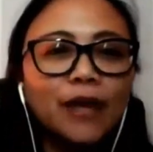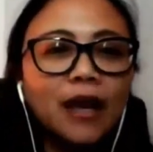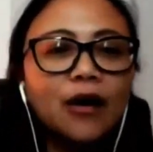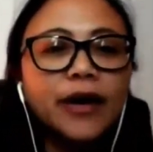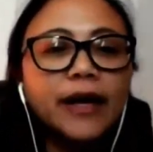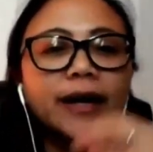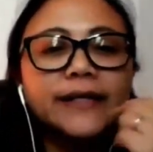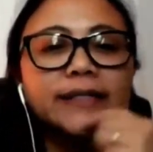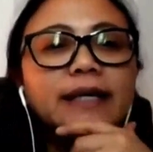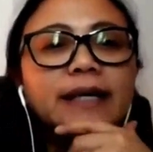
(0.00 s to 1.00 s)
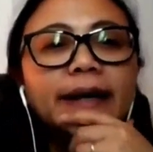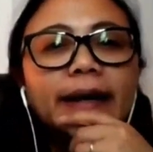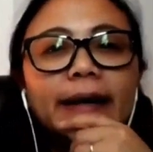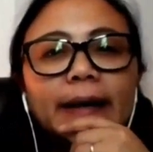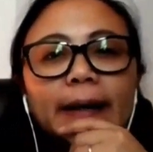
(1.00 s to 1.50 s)
Okay, guys.
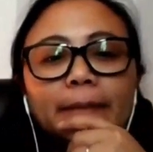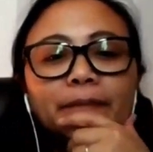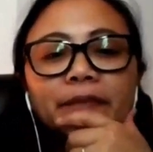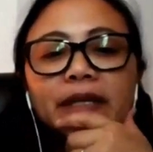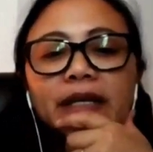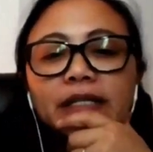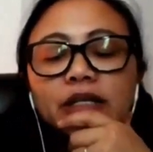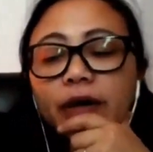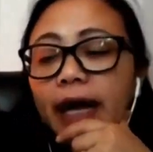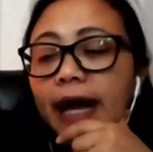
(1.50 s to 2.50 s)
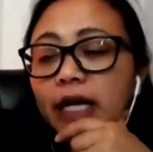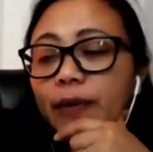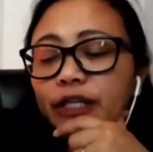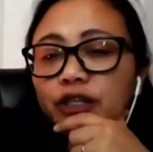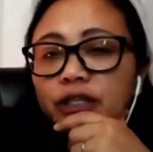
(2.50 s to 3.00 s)
So any
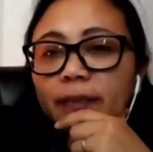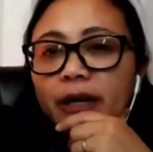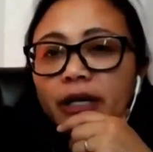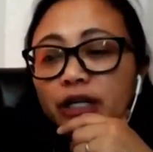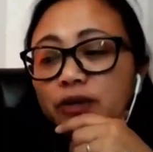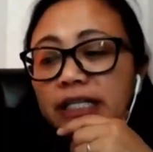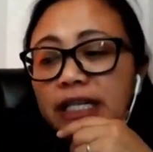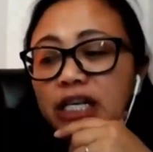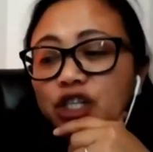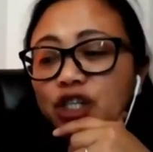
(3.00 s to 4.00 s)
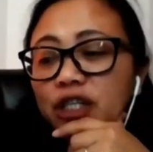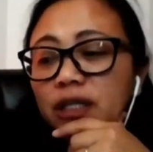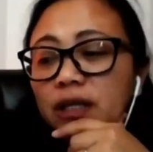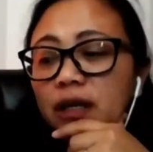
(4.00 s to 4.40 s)
questions about naturalization?